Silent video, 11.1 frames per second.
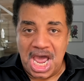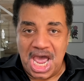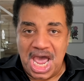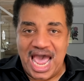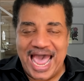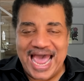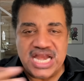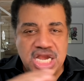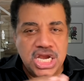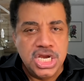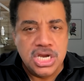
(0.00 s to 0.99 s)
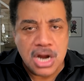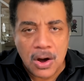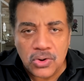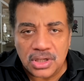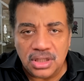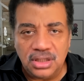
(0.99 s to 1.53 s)
had no
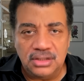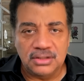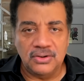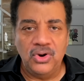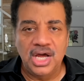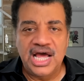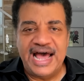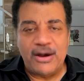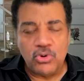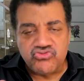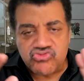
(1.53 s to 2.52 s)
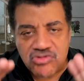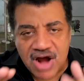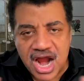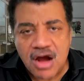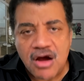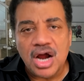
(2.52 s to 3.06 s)
clue how
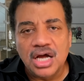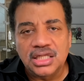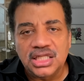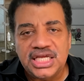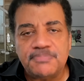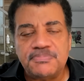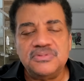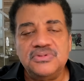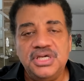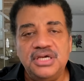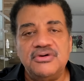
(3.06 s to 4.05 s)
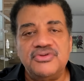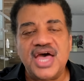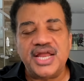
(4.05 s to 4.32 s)
rare a leap year that